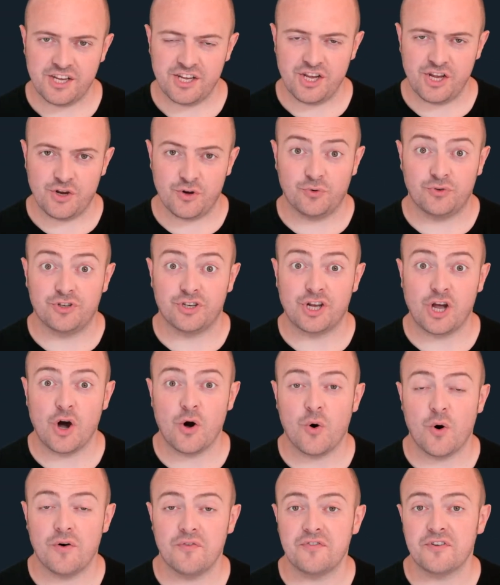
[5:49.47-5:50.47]
you to
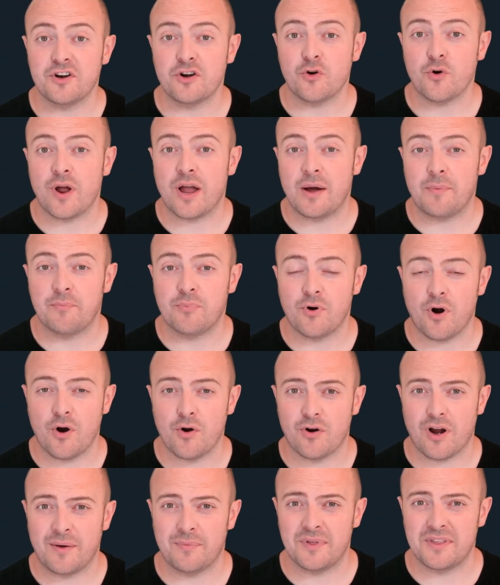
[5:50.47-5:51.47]
go off and create a
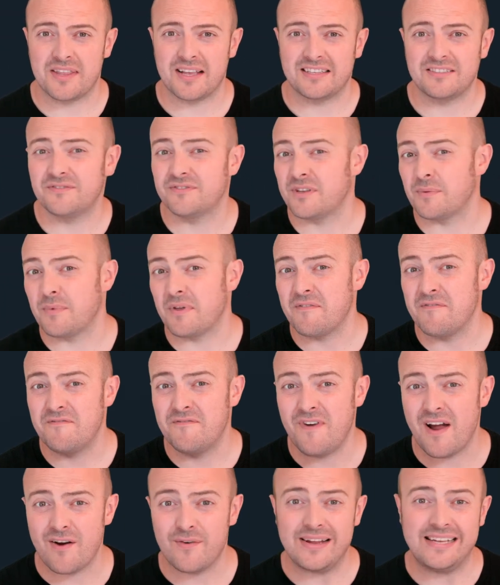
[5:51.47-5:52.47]
program that does something
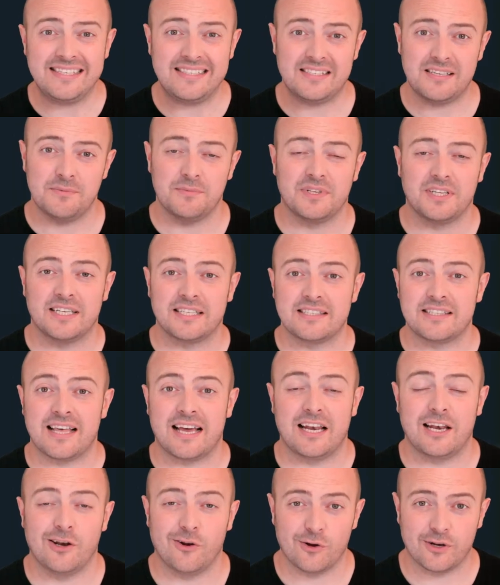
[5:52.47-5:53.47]
very similar to
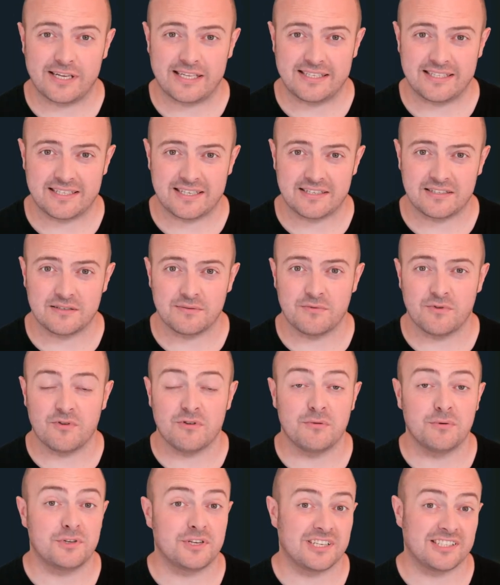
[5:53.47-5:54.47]
that login system that
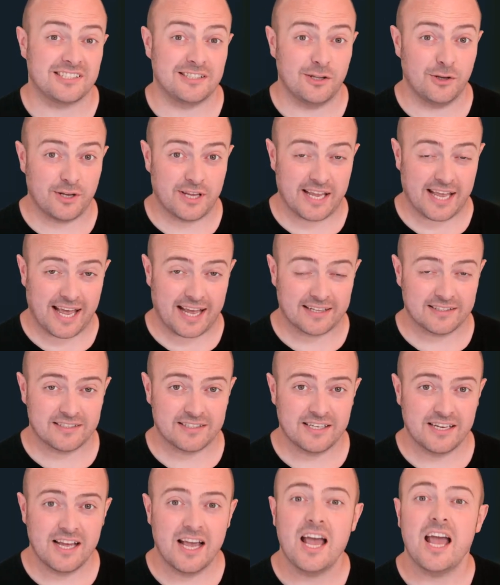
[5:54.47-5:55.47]
we were just looking at.
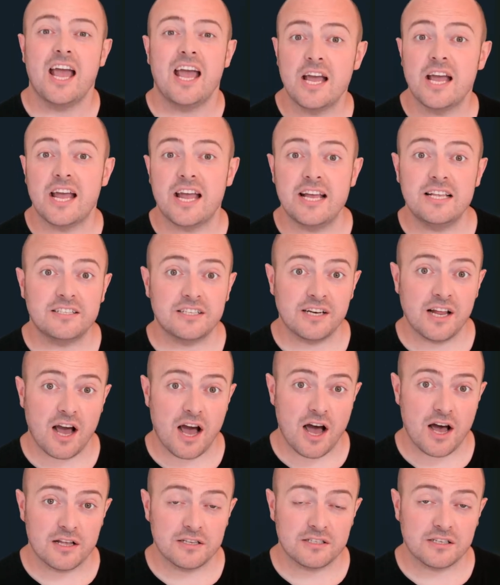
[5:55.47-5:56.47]
It's going to
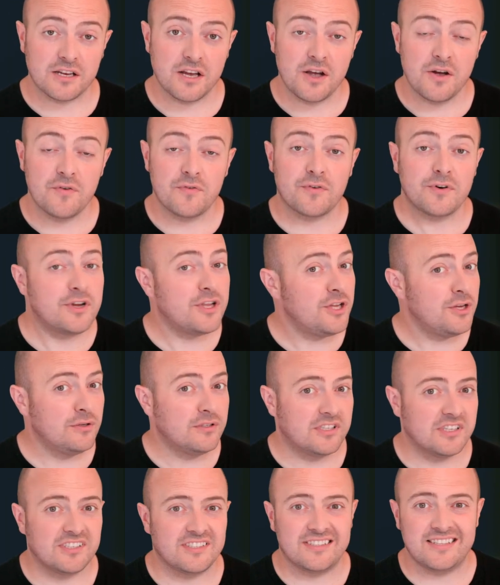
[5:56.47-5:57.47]
ask for a
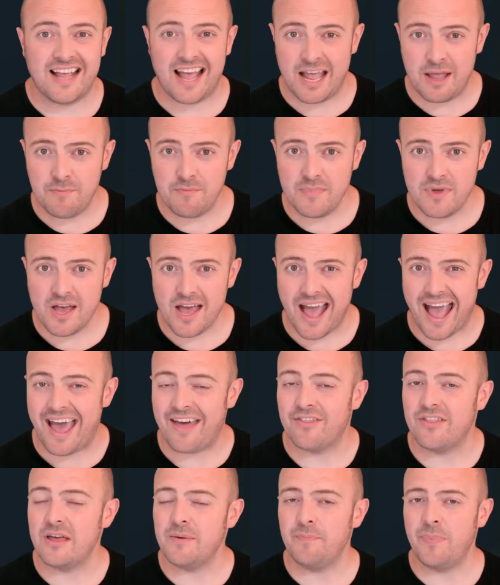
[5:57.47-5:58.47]
user's name
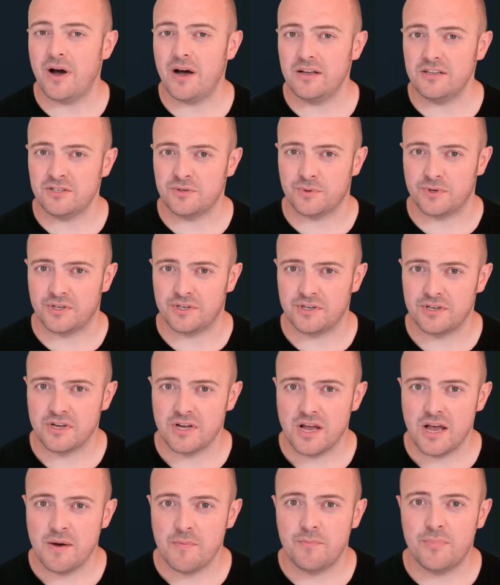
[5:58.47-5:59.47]
and their password,
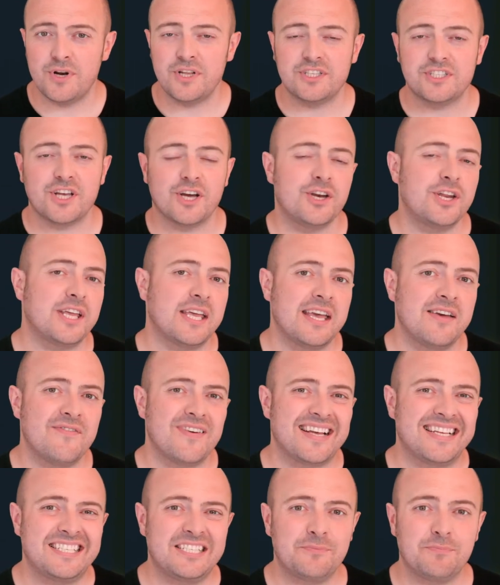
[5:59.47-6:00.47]
but it's going to give
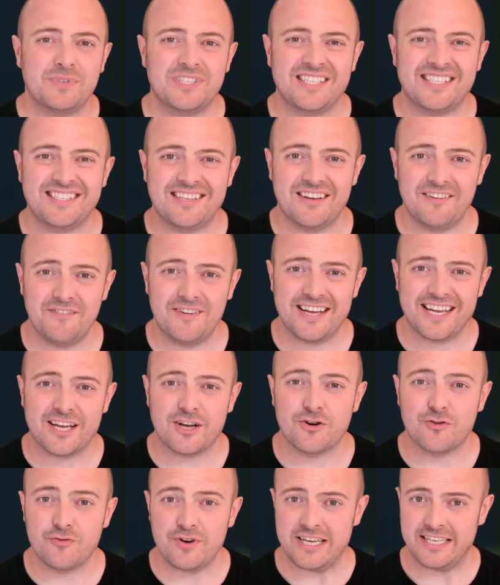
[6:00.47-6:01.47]
a specific
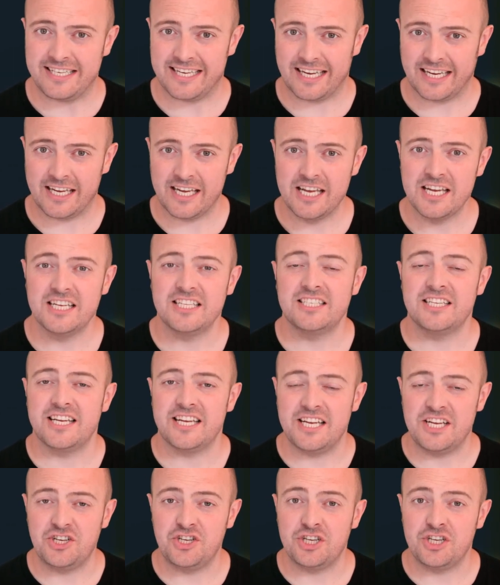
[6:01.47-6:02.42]
greeting to each